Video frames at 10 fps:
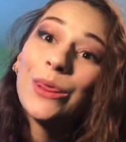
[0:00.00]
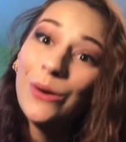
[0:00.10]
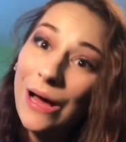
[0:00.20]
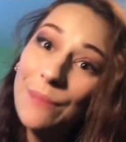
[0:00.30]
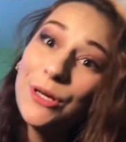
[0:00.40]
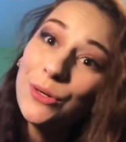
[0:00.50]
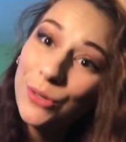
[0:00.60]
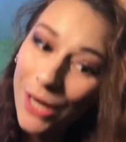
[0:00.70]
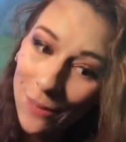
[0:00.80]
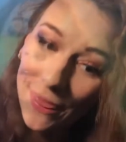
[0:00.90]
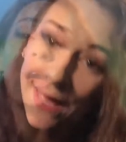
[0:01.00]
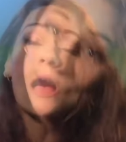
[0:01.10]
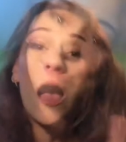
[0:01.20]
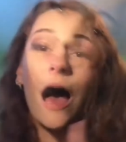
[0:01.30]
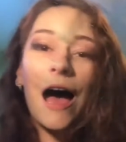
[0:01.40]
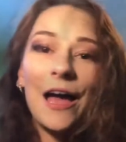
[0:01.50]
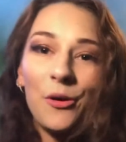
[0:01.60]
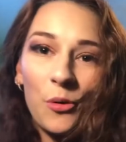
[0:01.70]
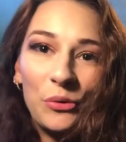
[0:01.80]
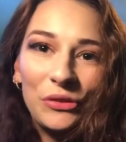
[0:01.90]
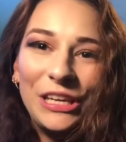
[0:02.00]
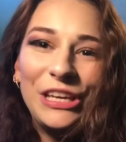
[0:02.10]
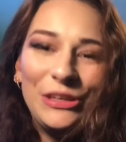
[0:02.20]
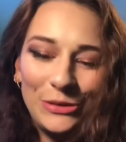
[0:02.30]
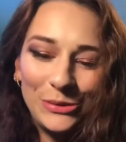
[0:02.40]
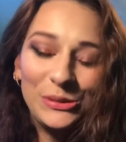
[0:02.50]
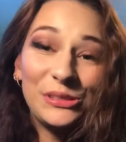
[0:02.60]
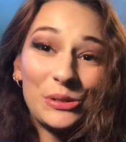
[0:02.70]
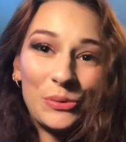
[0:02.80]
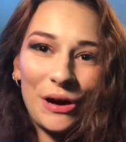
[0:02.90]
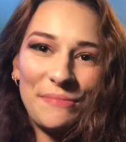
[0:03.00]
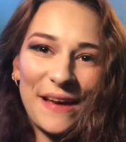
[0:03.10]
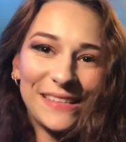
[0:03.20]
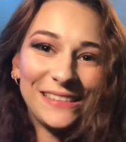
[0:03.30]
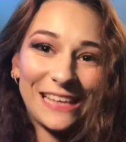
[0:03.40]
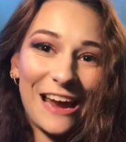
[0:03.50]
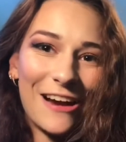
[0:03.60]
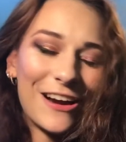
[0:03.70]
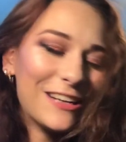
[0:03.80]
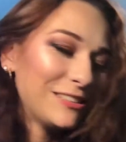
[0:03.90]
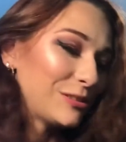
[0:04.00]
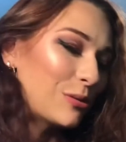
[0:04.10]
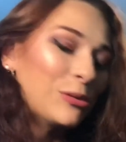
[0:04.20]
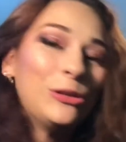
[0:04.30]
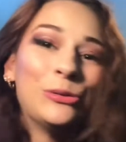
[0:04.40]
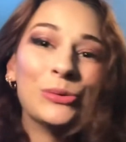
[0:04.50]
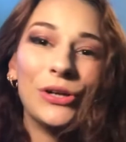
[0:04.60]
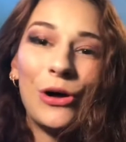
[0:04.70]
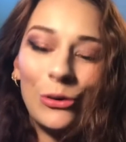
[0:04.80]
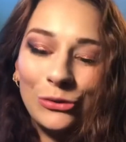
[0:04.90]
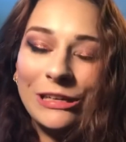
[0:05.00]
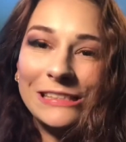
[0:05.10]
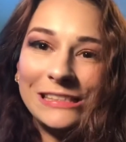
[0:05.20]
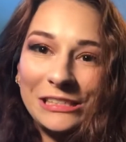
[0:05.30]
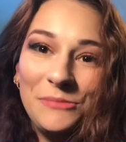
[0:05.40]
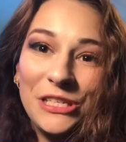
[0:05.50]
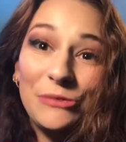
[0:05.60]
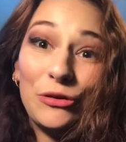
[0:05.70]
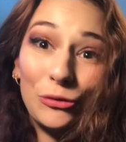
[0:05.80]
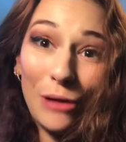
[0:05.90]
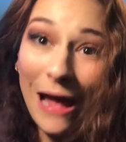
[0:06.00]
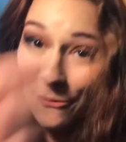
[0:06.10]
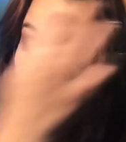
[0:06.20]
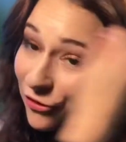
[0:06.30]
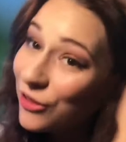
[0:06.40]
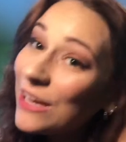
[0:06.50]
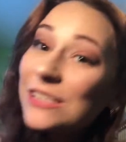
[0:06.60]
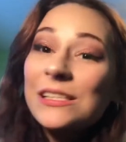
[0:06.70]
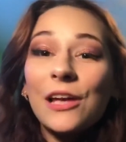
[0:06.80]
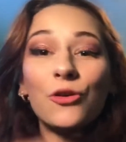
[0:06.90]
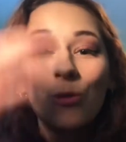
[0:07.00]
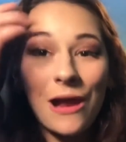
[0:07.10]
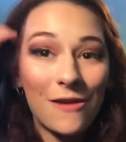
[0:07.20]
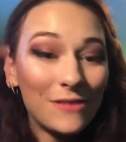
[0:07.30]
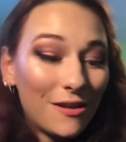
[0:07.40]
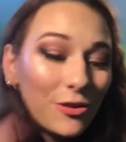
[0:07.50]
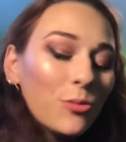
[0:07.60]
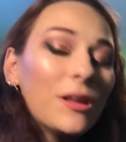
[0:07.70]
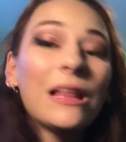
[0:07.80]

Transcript: So I'm gonna go grab that. I only use the one mascara, so you will always see me grab for this. I don't have another one.